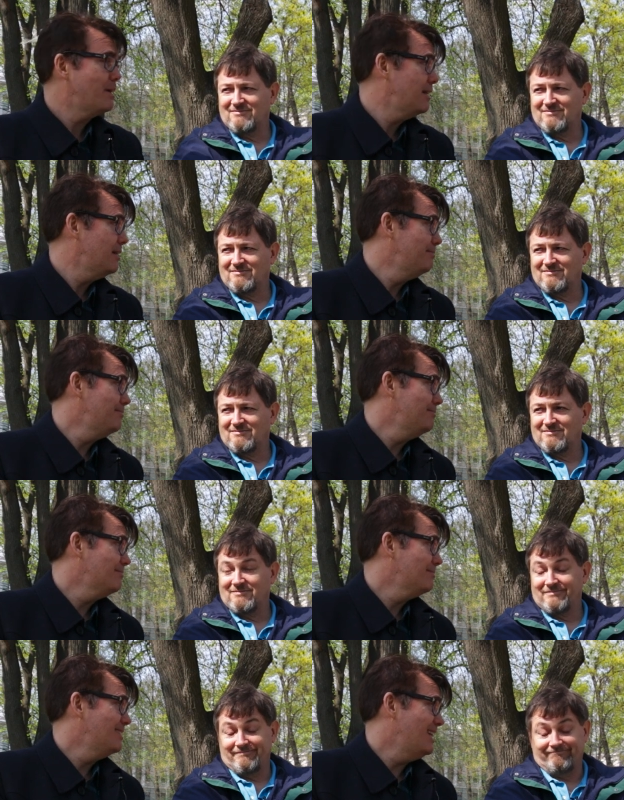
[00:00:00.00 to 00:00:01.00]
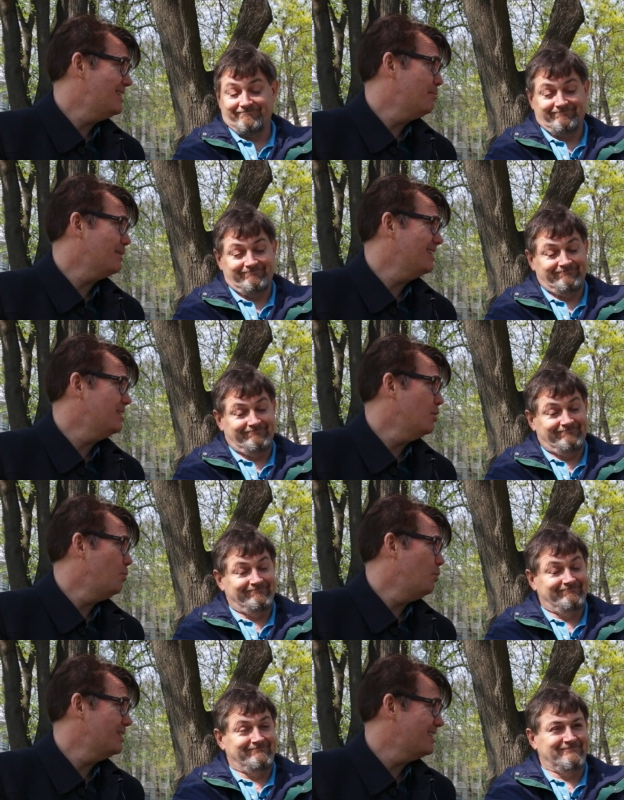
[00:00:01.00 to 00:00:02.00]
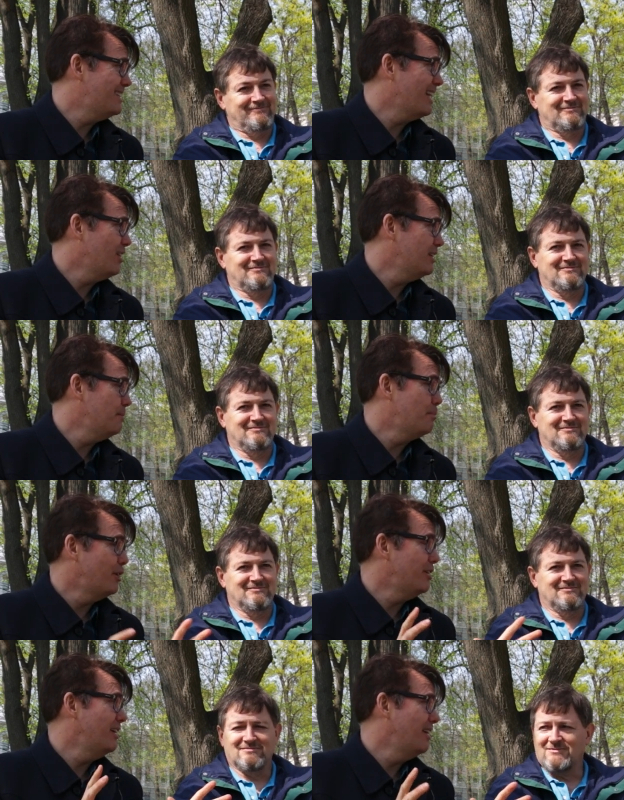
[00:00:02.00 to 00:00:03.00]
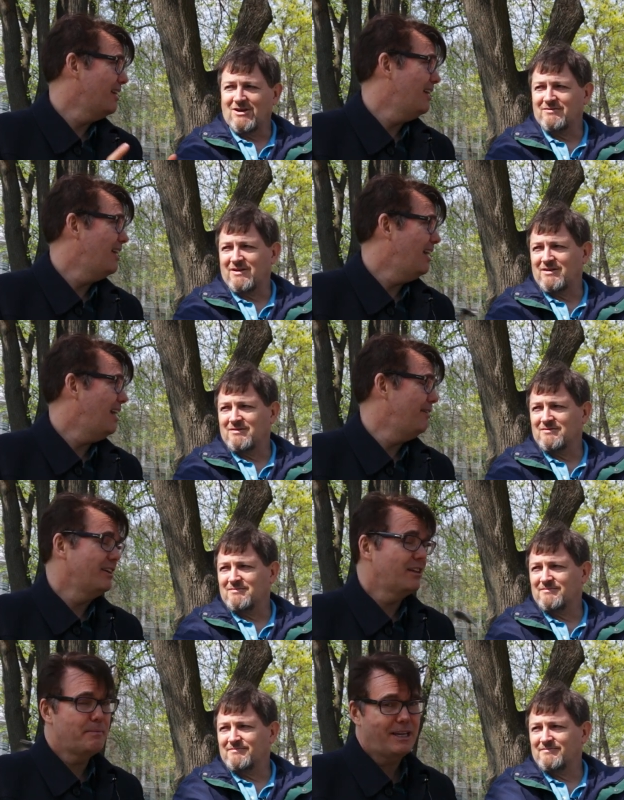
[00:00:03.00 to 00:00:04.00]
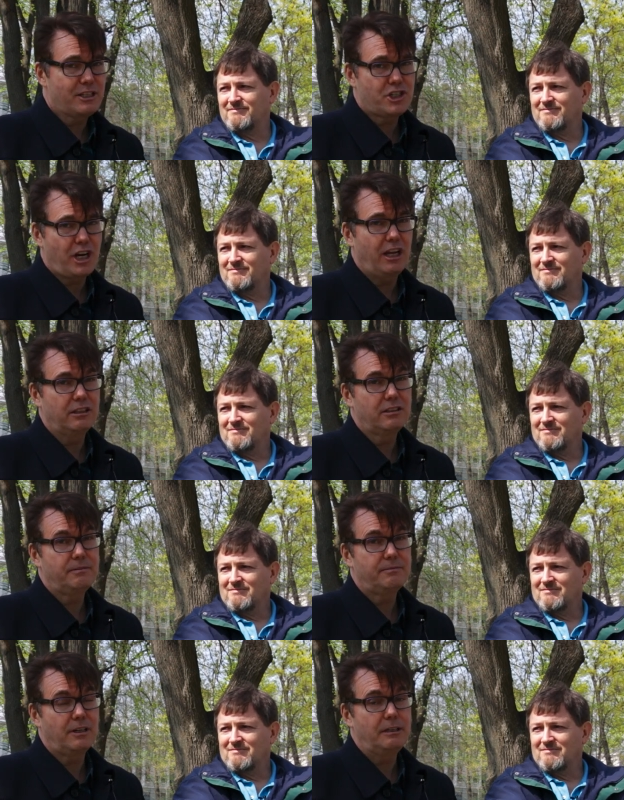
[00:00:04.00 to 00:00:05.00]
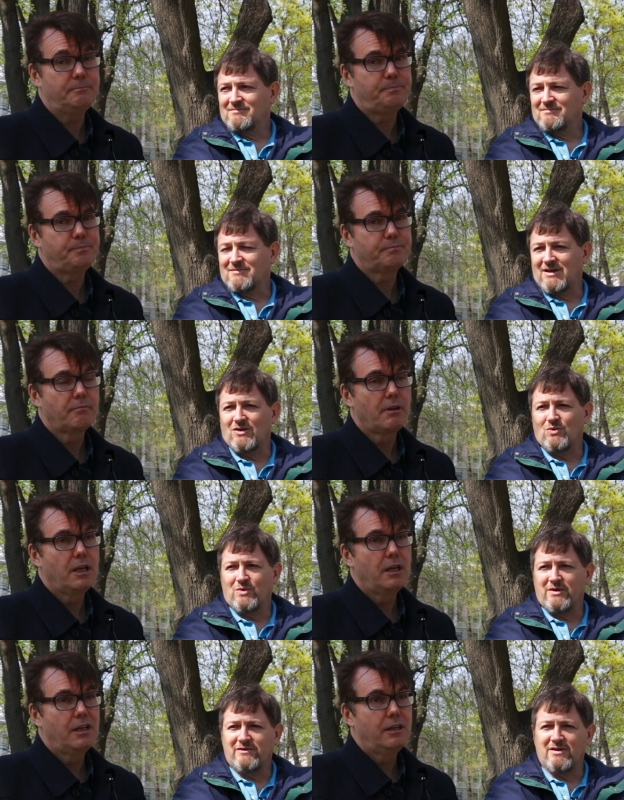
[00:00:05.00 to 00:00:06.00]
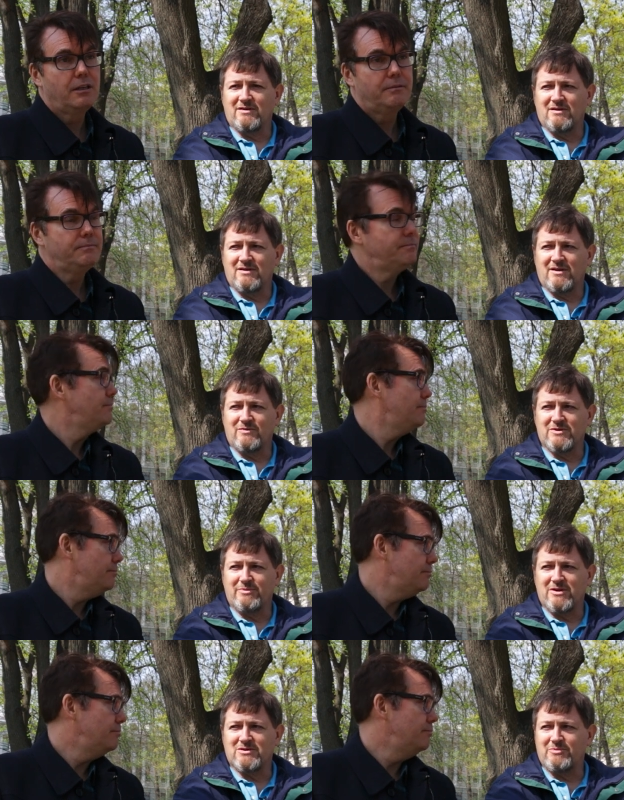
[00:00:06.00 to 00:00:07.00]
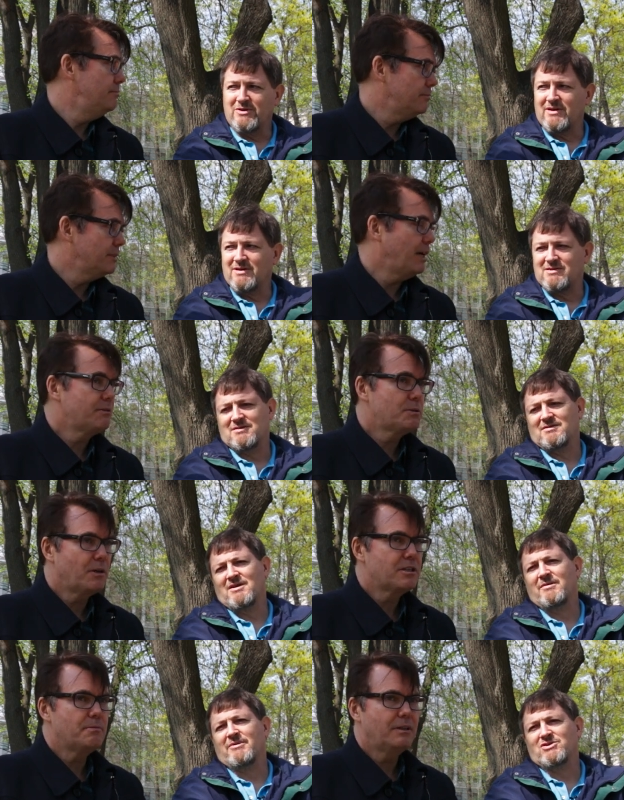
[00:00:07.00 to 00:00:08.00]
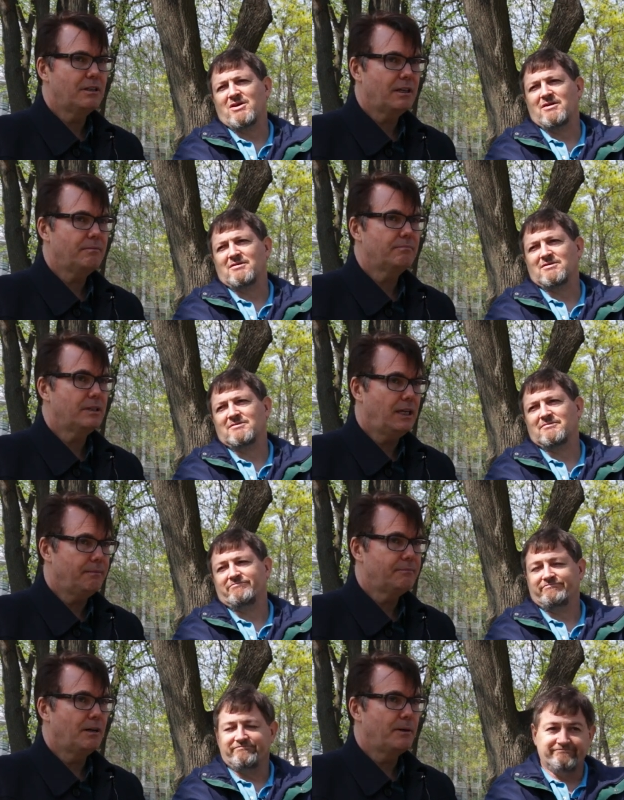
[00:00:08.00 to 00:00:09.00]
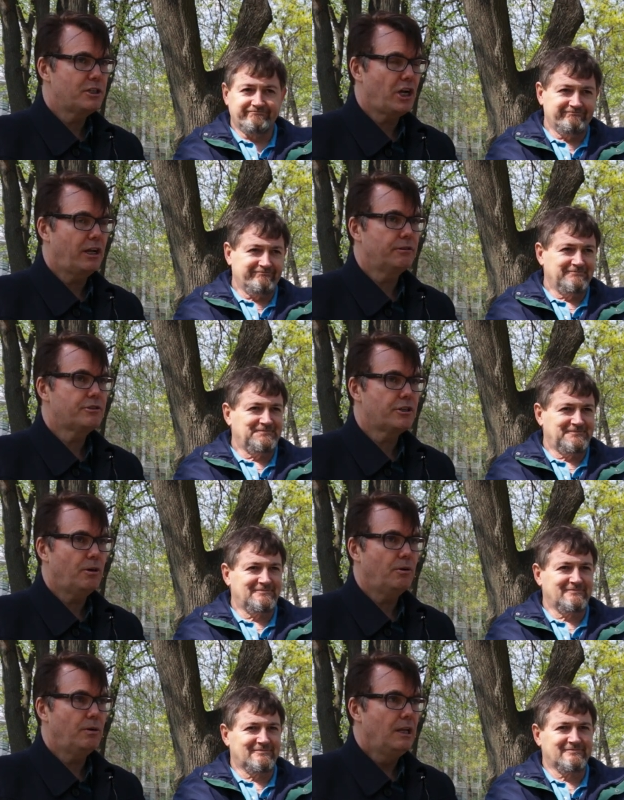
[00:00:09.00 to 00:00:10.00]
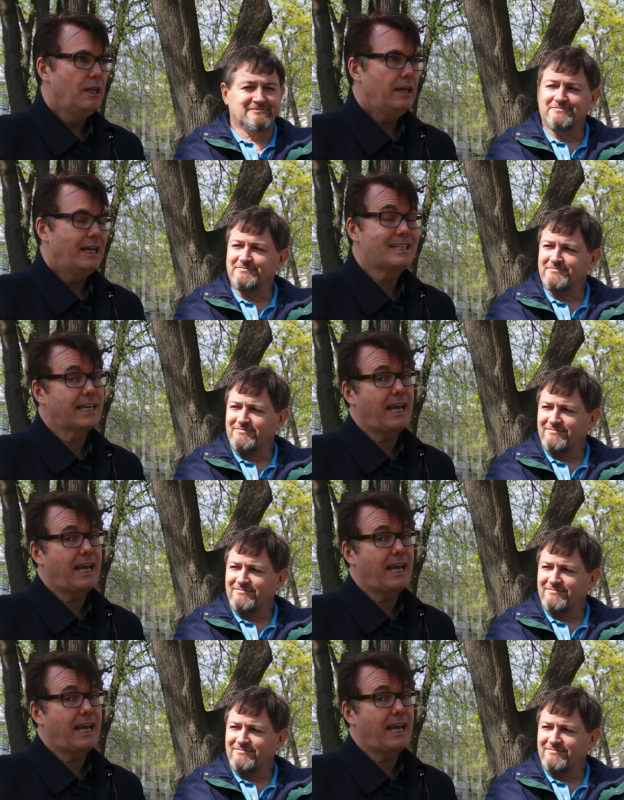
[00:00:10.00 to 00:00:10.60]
Speaker 1: men they typically don't want to take on the burden no, they don't. of another man's child, right? They don't
Speaker 2: want to take on that responsibility. It's that responsibility. not my
Speaker 1: child. Yeah, not my child. So it's a